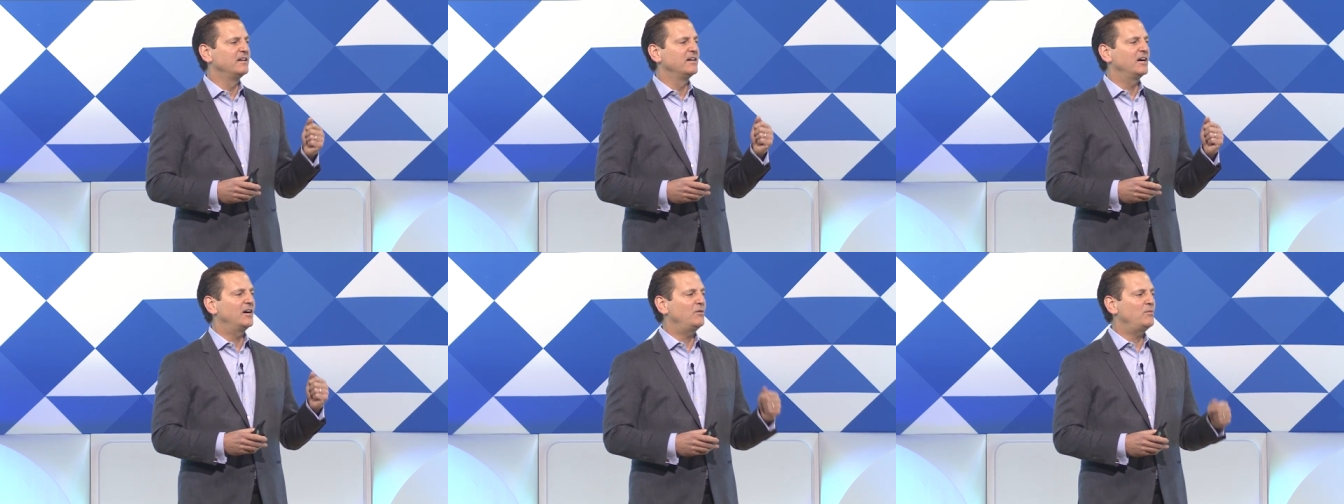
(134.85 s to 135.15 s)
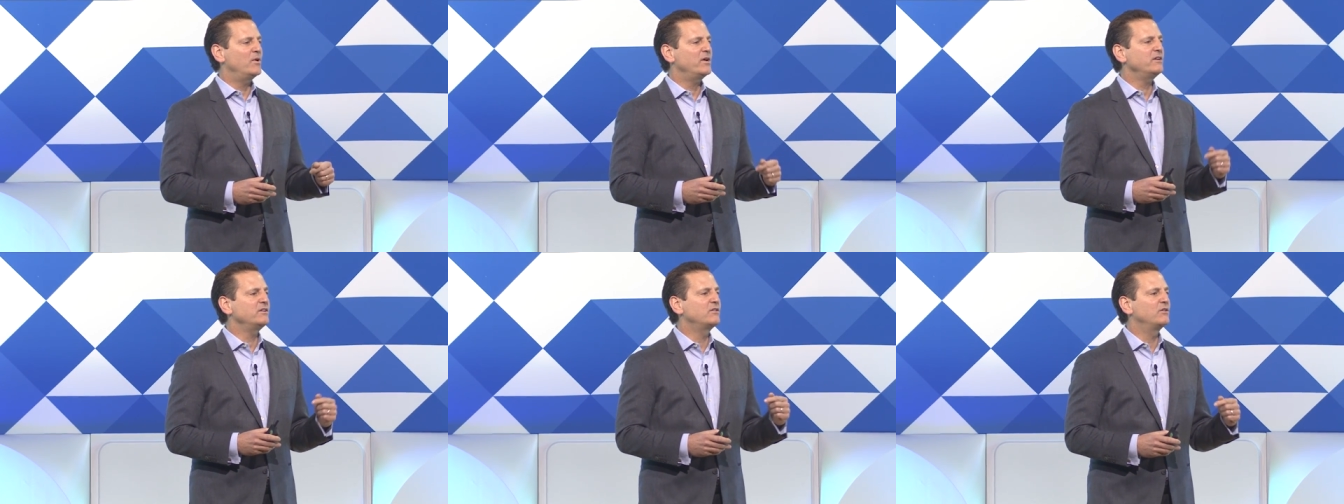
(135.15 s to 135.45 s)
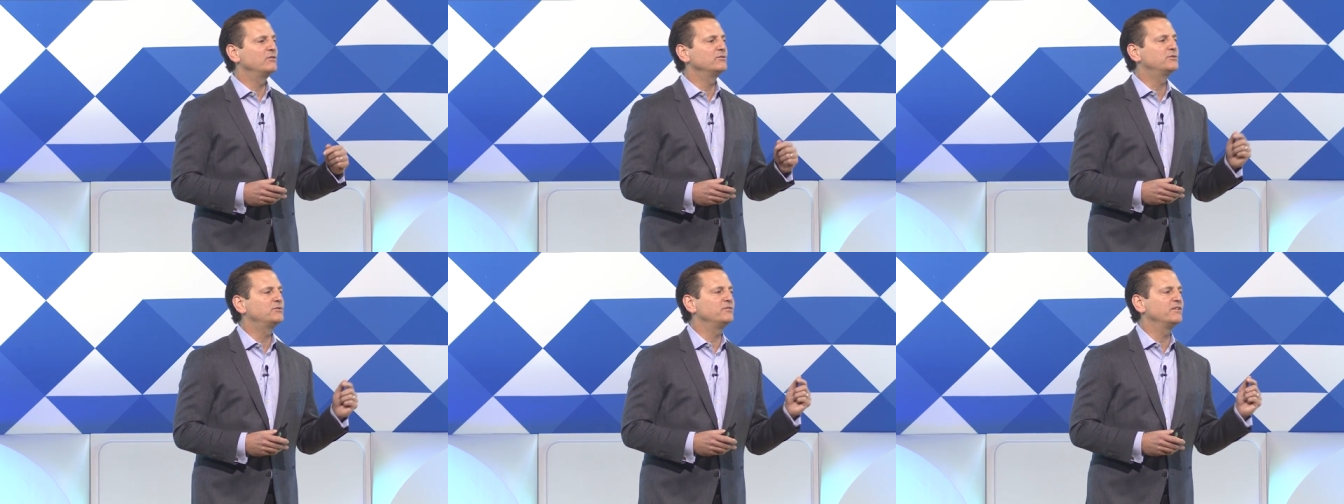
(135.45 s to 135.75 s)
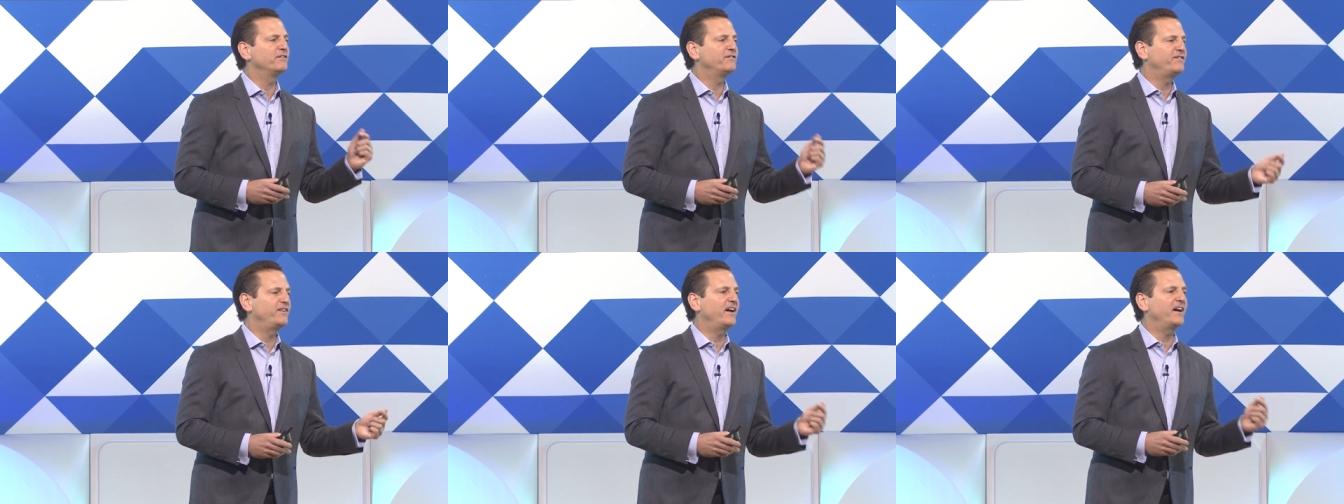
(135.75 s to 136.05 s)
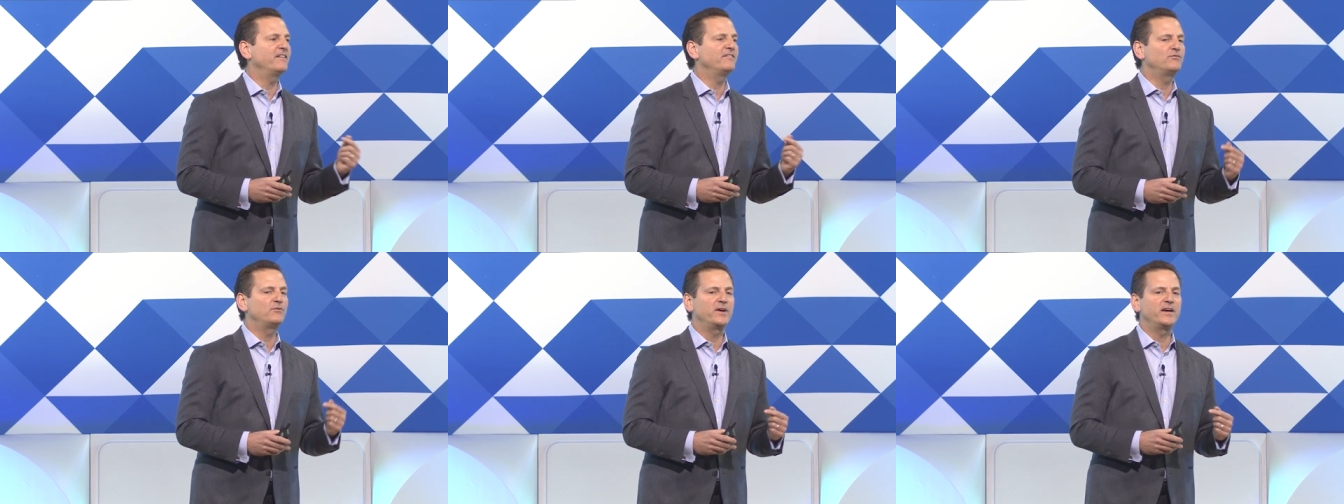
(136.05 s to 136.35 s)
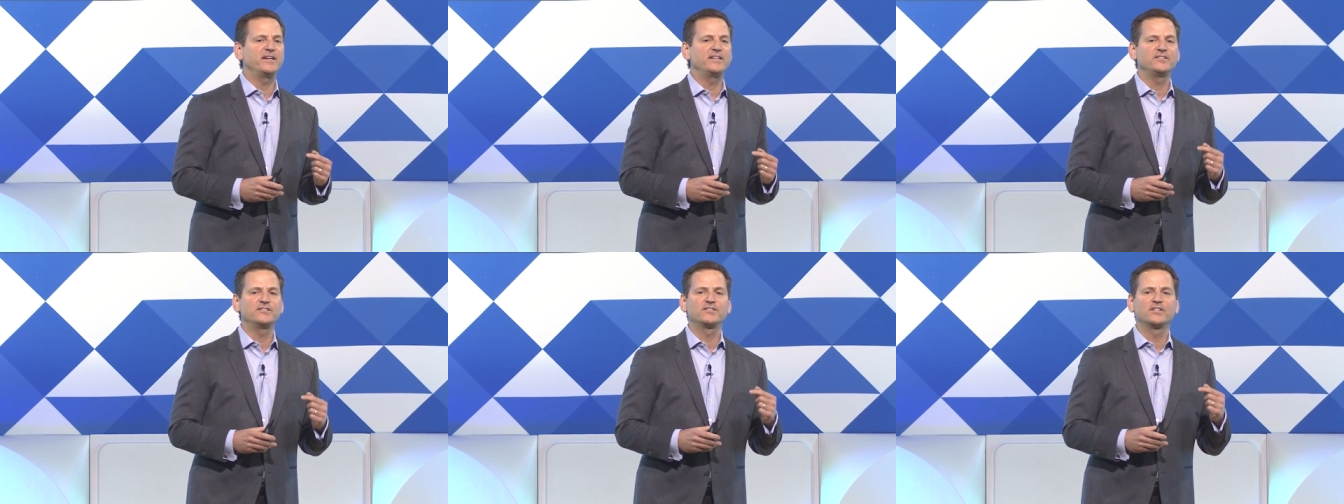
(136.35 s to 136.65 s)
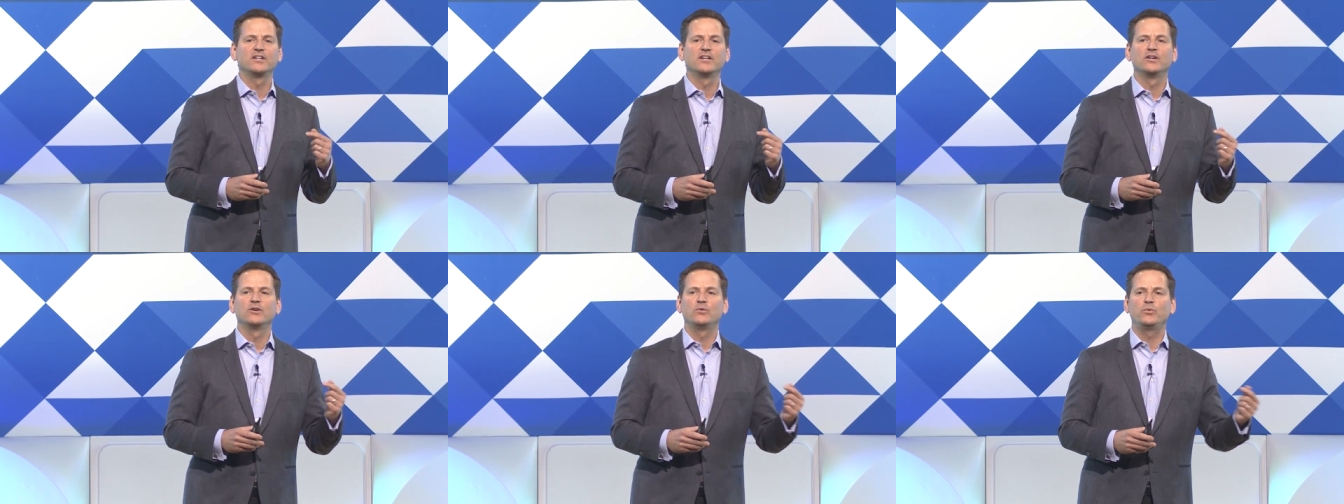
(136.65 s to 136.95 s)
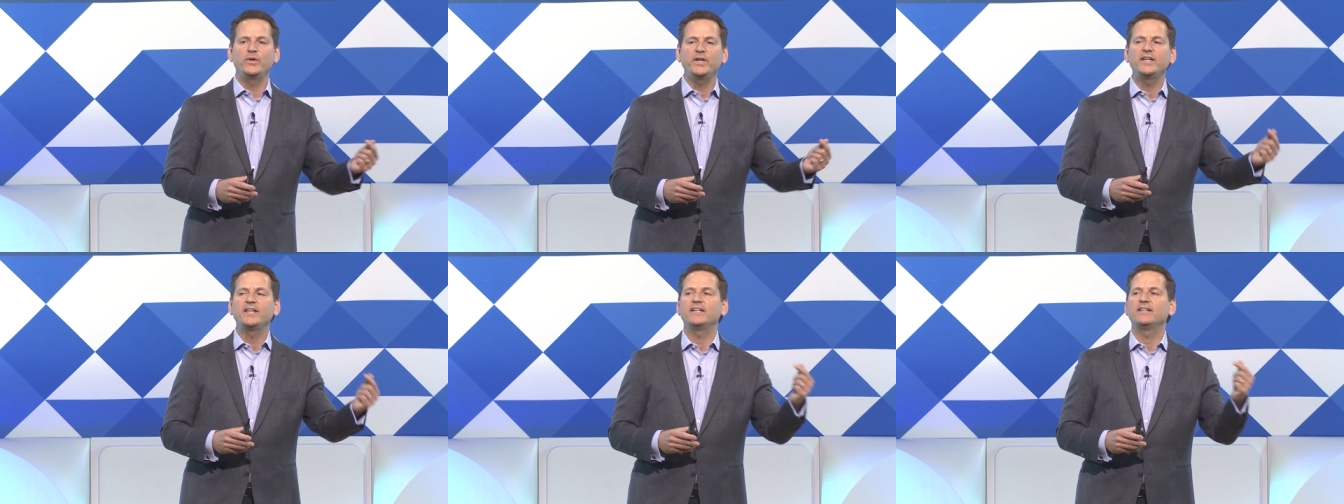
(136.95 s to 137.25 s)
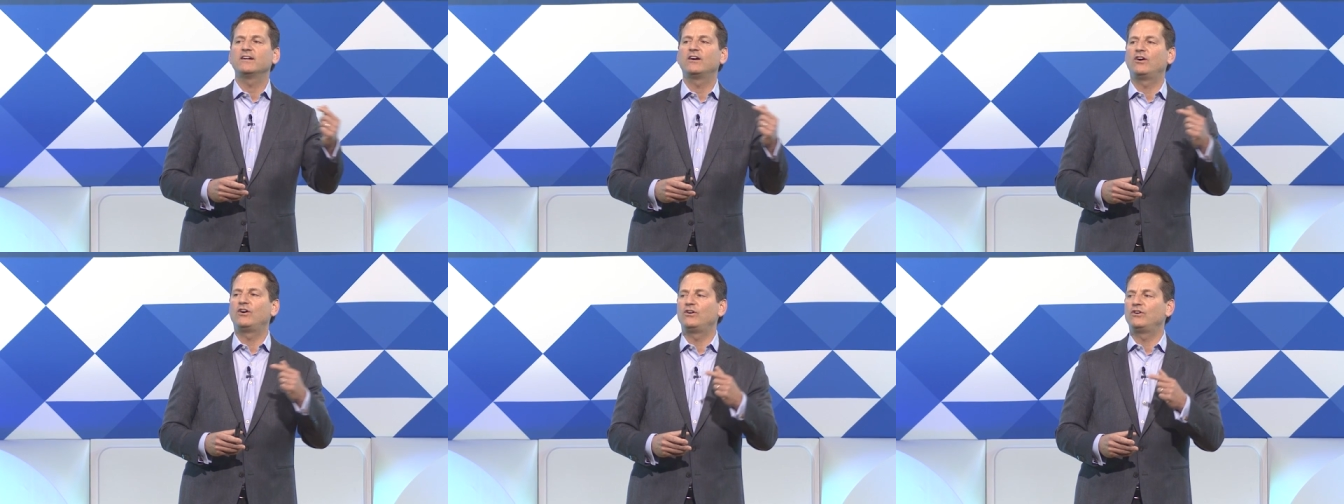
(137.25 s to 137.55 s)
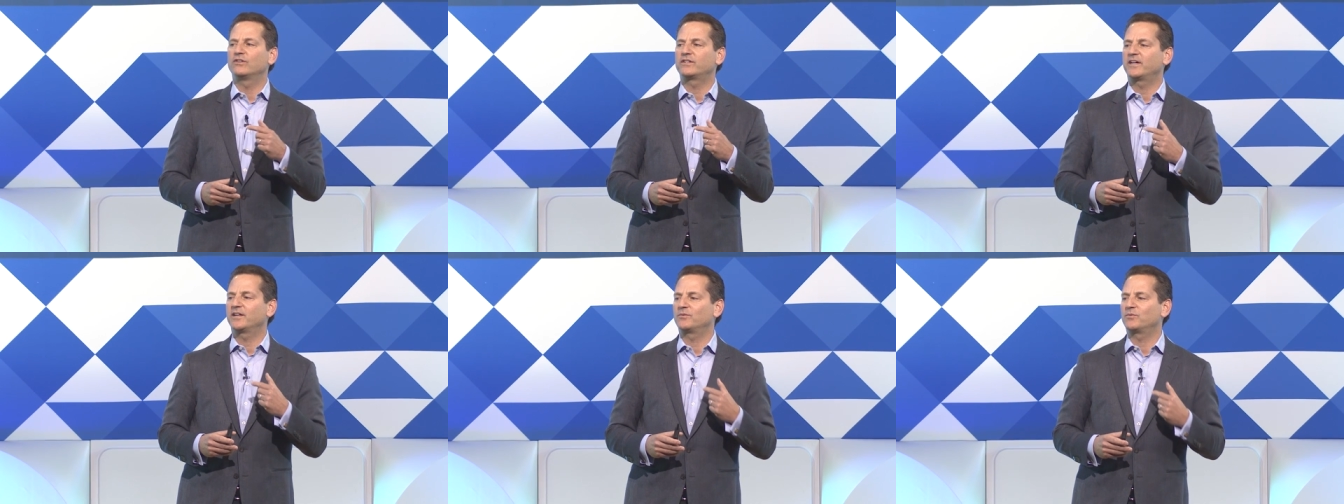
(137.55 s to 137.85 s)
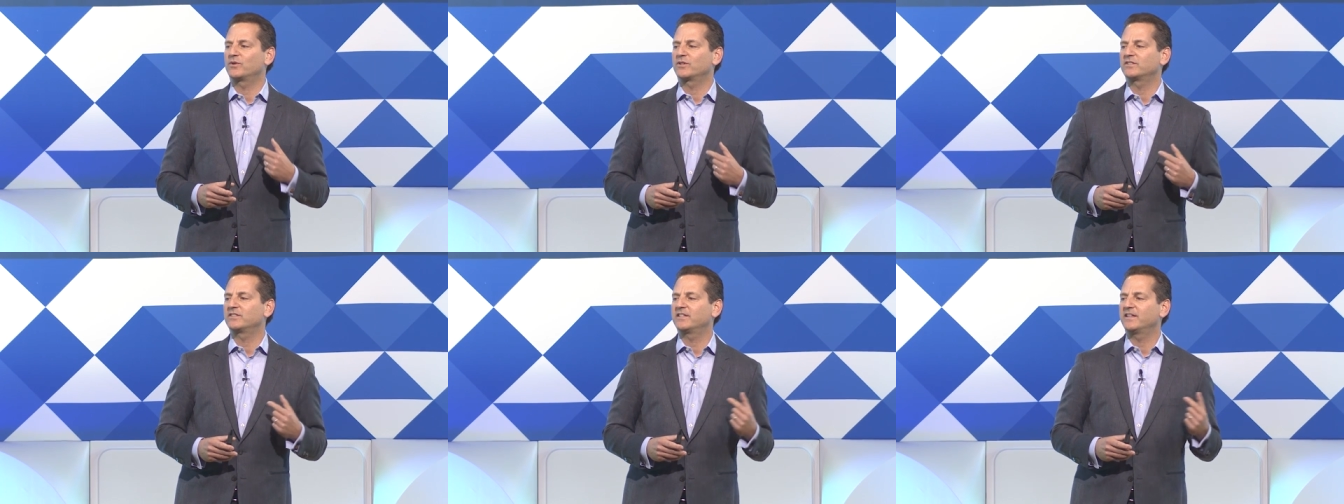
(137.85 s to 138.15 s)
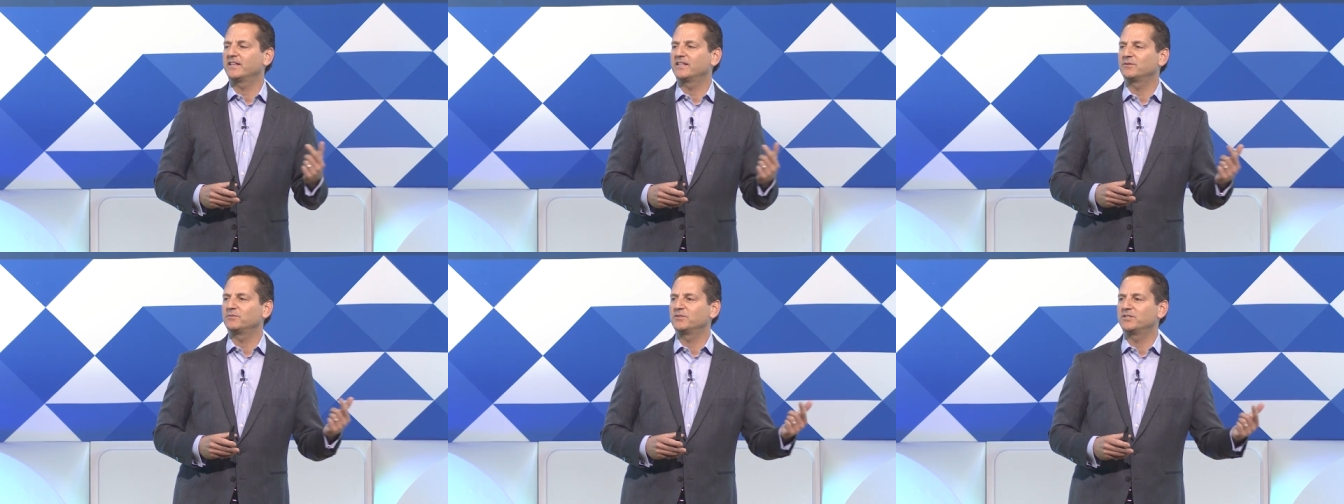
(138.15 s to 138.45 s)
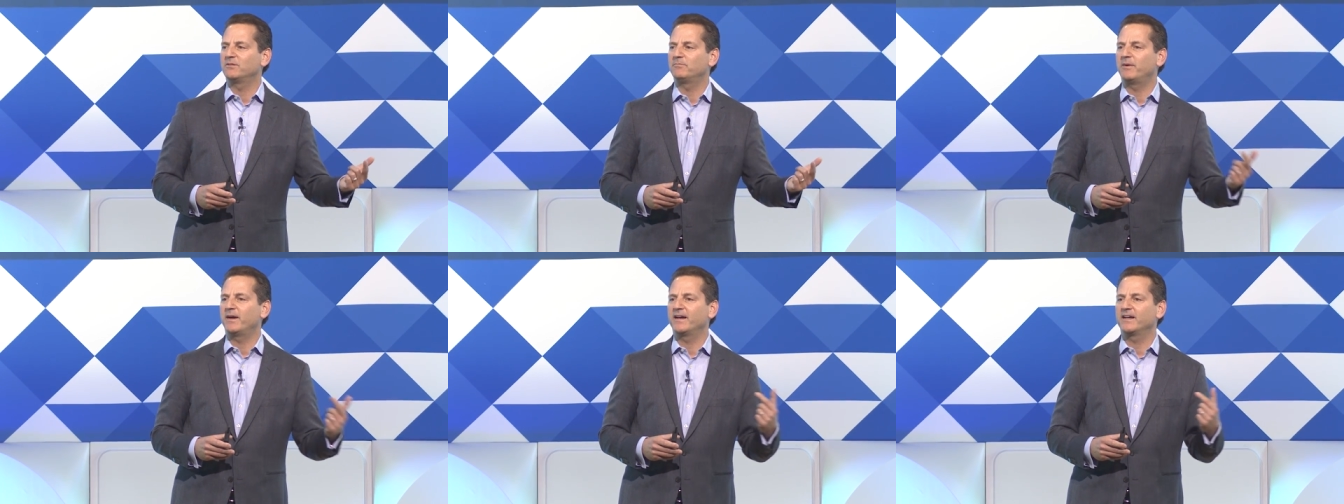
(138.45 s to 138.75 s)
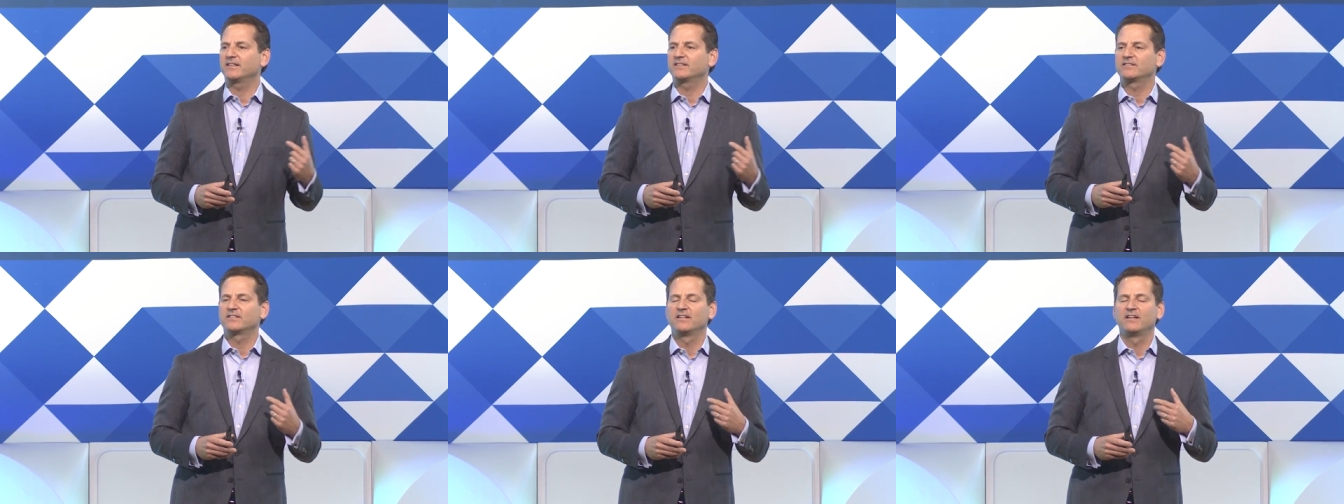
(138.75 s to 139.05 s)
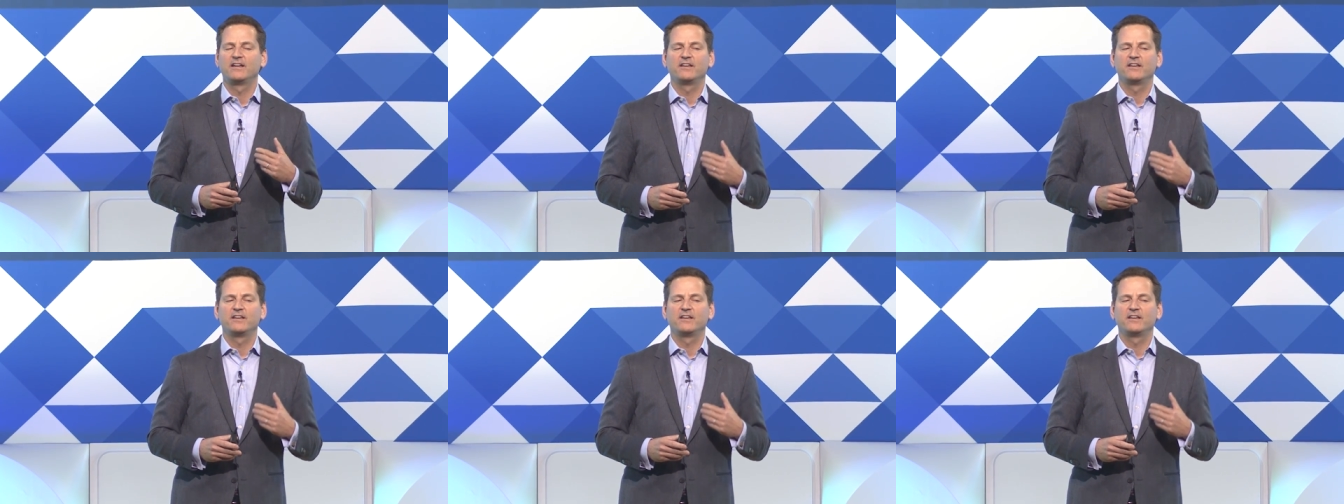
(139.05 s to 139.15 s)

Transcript: I want to go through the five ways we all can work together with the banks